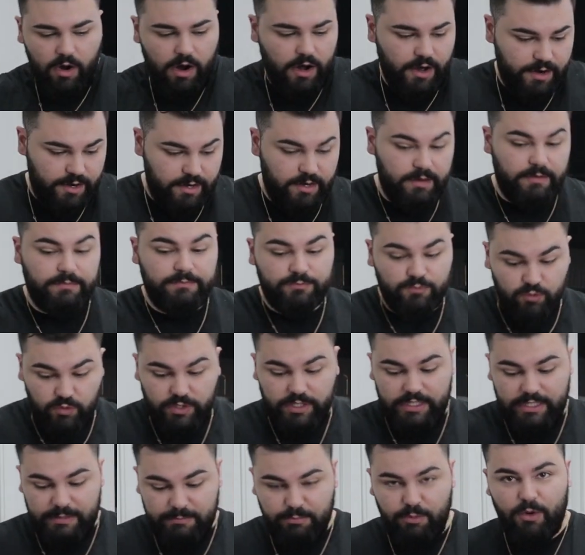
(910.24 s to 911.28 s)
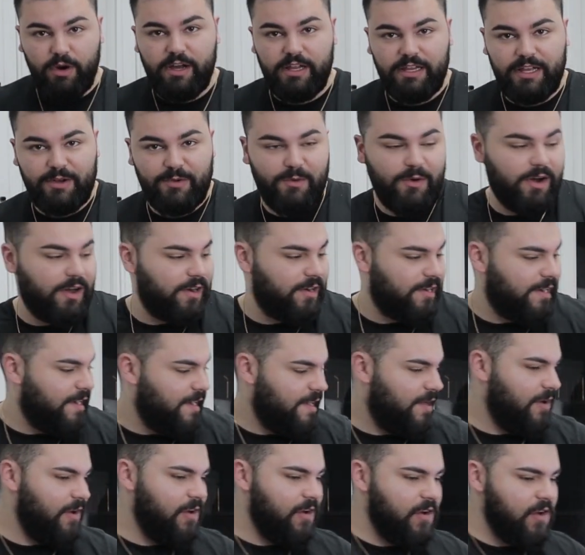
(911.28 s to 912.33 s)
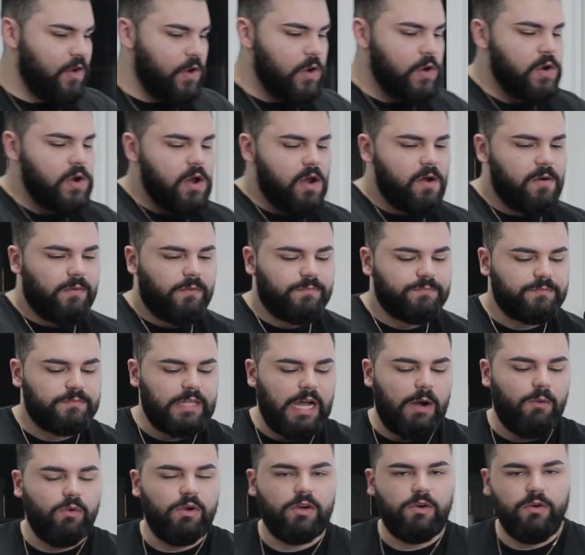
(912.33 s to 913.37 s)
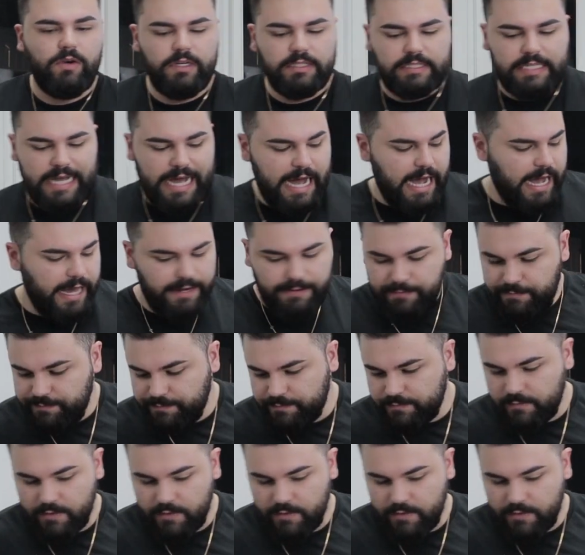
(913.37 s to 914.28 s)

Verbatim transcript: water, really boiling water. Now we're going to add,